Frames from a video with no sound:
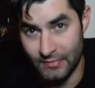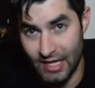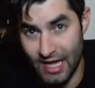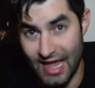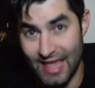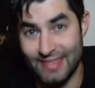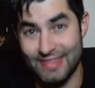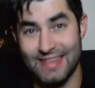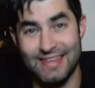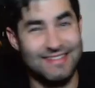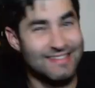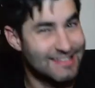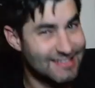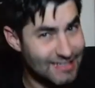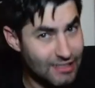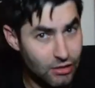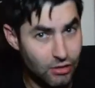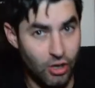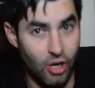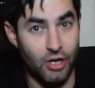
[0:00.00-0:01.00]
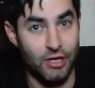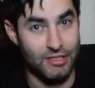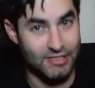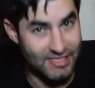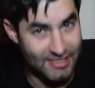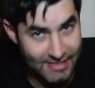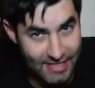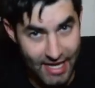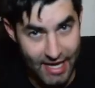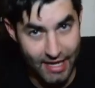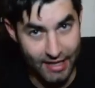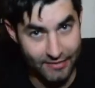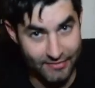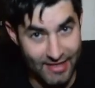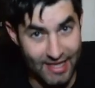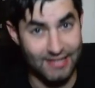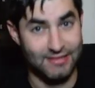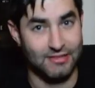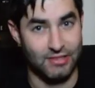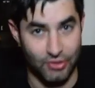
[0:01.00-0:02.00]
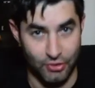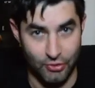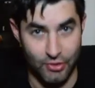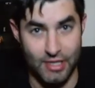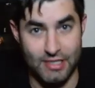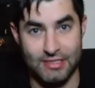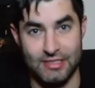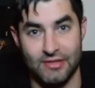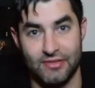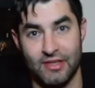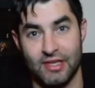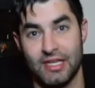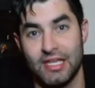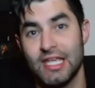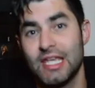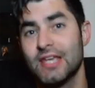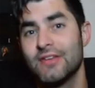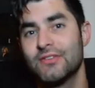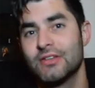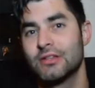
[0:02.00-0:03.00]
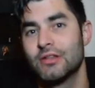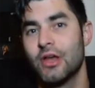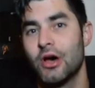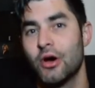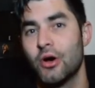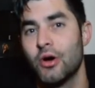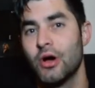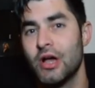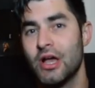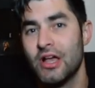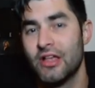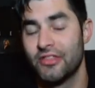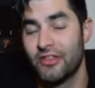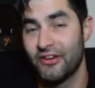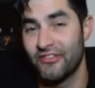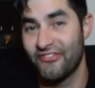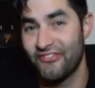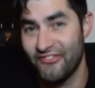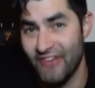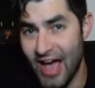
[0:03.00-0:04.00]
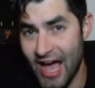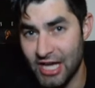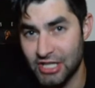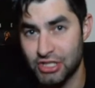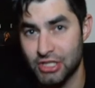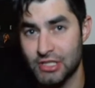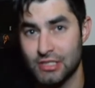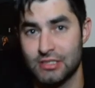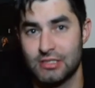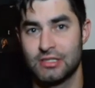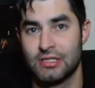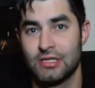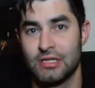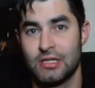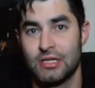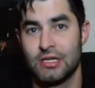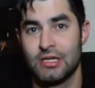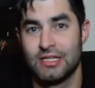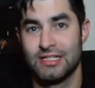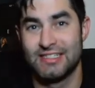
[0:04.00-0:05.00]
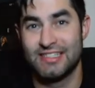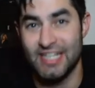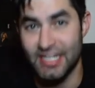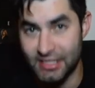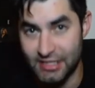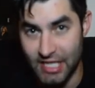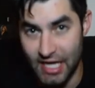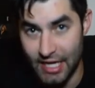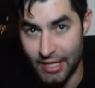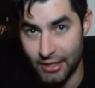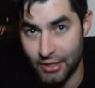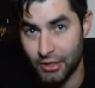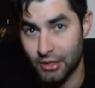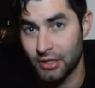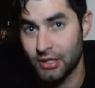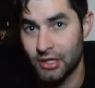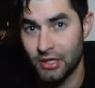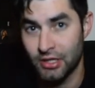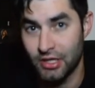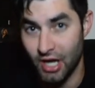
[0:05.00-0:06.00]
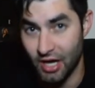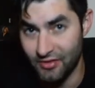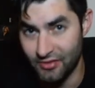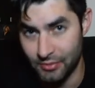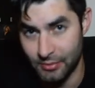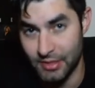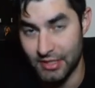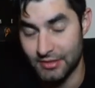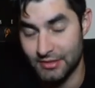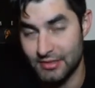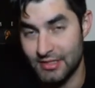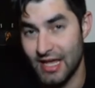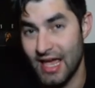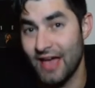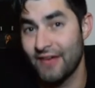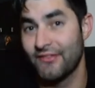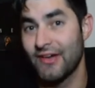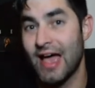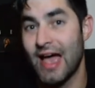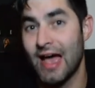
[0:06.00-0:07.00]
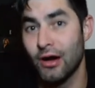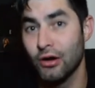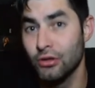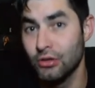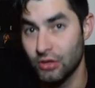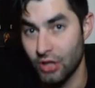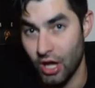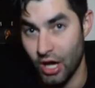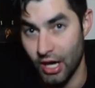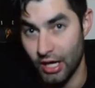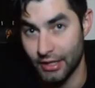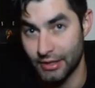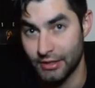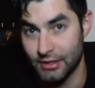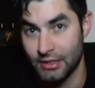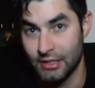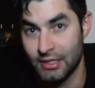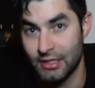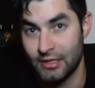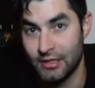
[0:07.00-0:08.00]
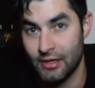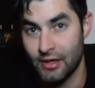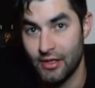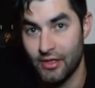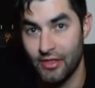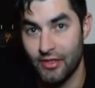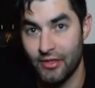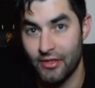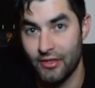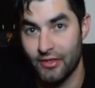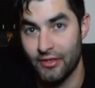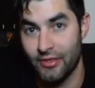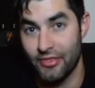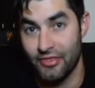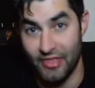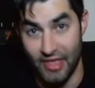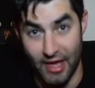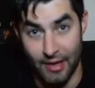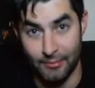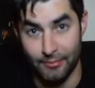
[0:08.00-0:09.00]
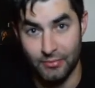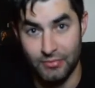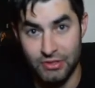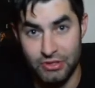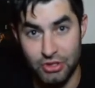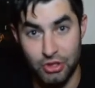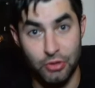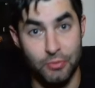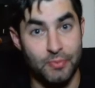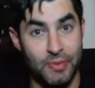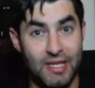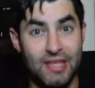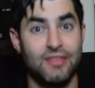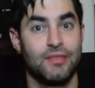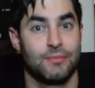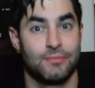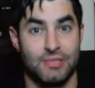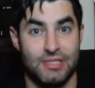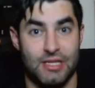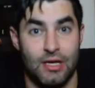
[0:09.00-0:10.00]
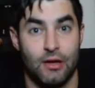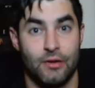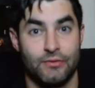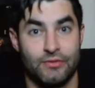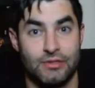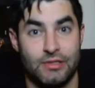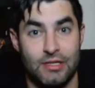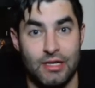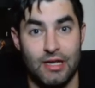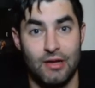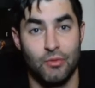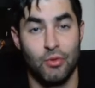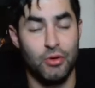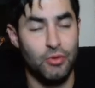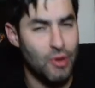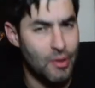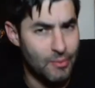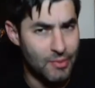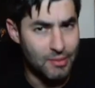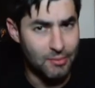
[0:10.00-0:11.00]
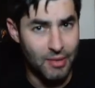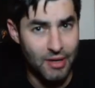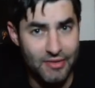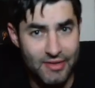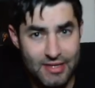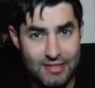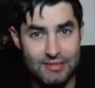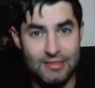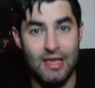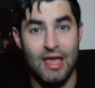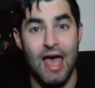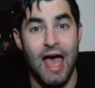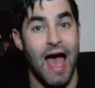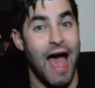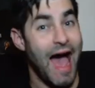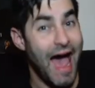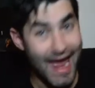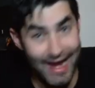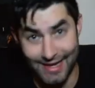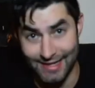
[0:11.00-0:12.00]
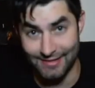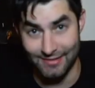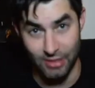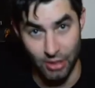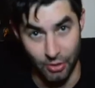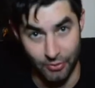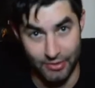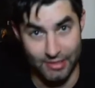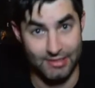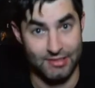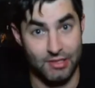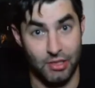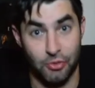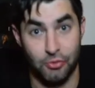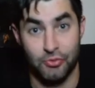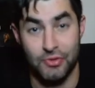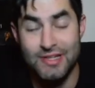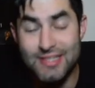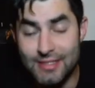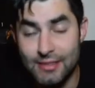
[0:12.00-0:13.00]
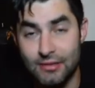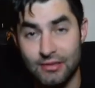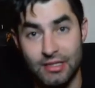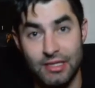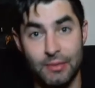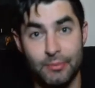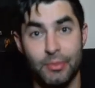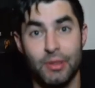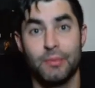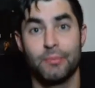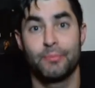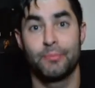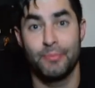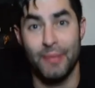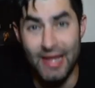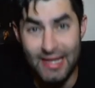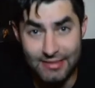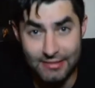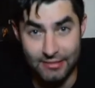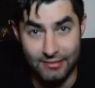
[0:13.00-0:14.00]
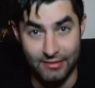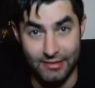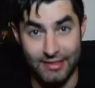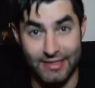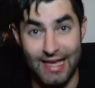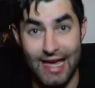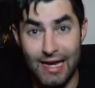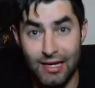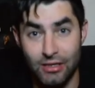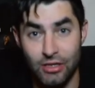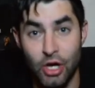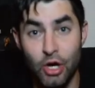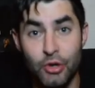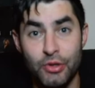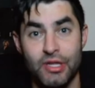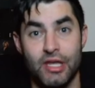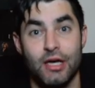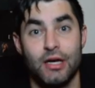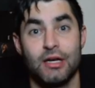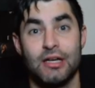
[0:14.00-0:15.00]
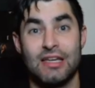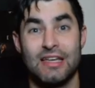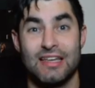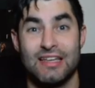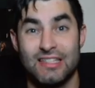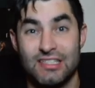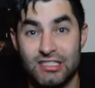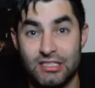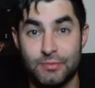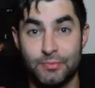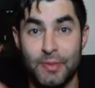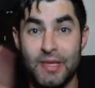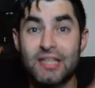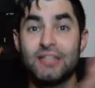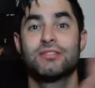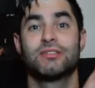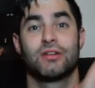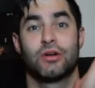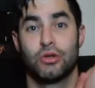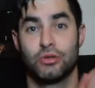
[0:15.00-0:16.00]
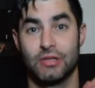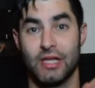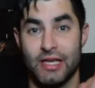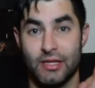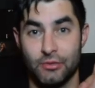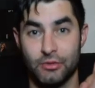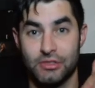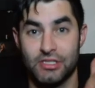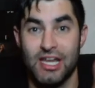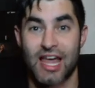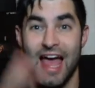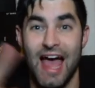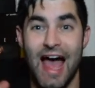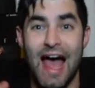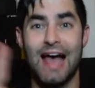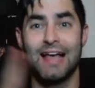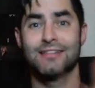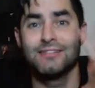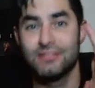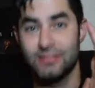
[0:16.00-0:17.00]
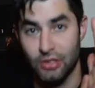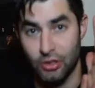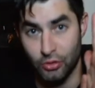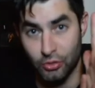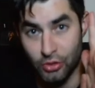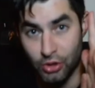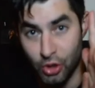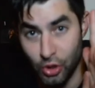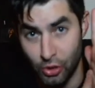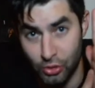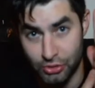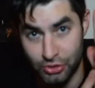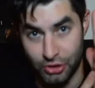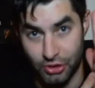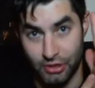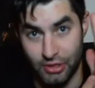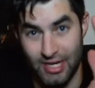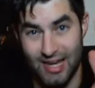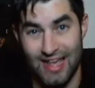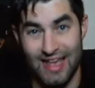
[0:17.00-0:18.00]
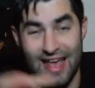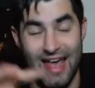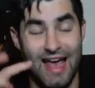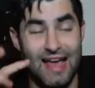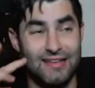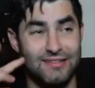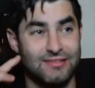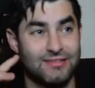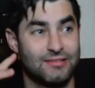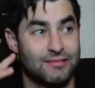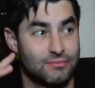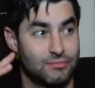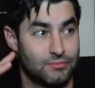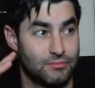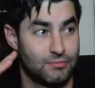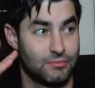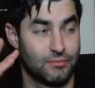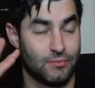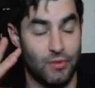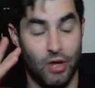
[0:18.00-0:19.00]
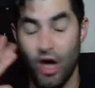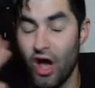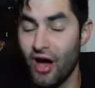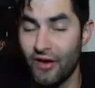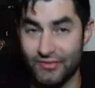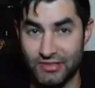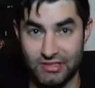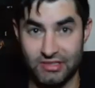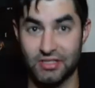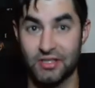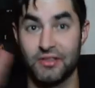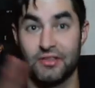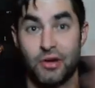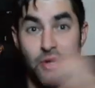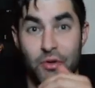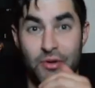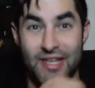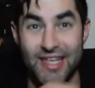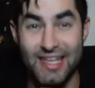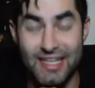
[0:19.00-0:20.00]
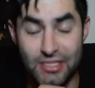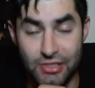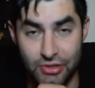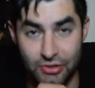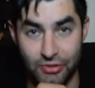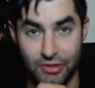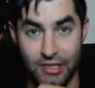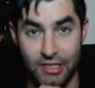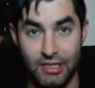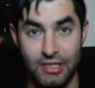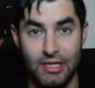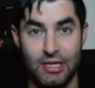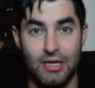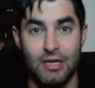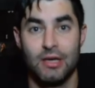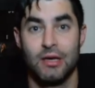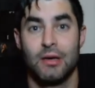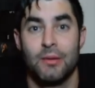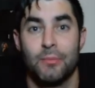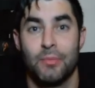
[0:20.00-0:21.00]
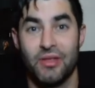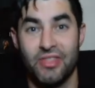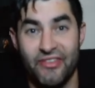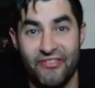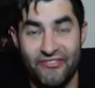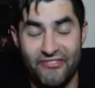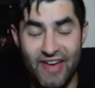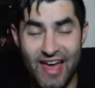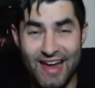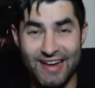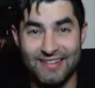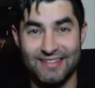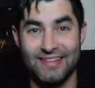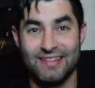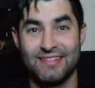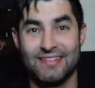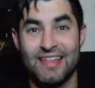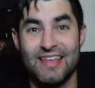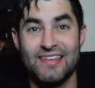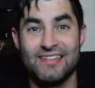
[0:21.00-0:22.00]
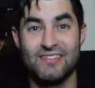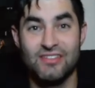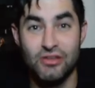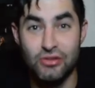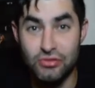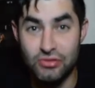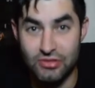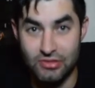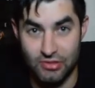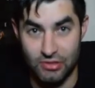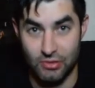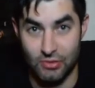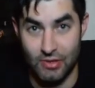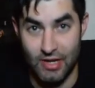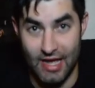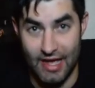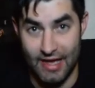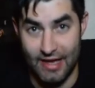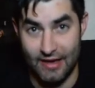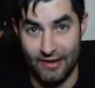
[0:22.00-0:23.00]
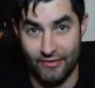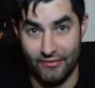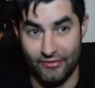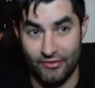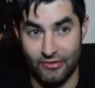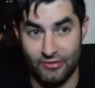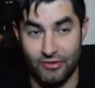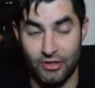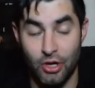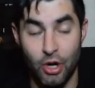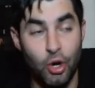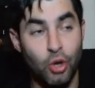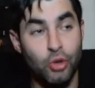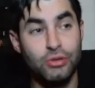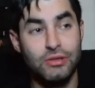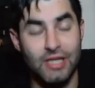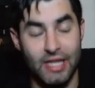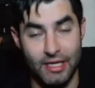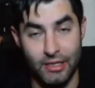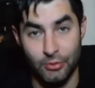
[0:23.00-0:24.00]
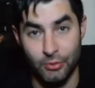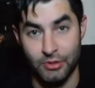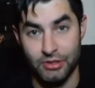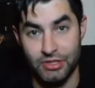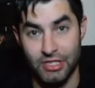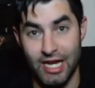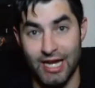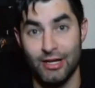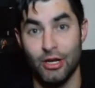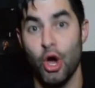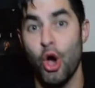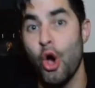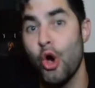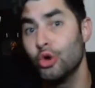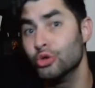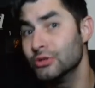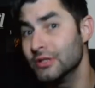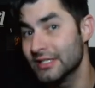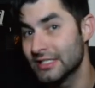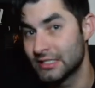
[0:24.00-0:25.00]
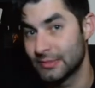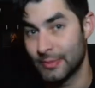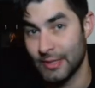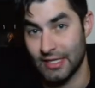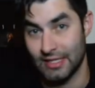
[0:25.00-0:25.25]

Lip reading: And they still are today. That's the crazy thing. Even though their fascist dictator governments have outlawed them to be themselves. And what do I mean by this? I didn't know this till recently, but basically Catalonia speaks their own language, has their own culture, has obviously their own history, but the fact that they used to have their own language and only speak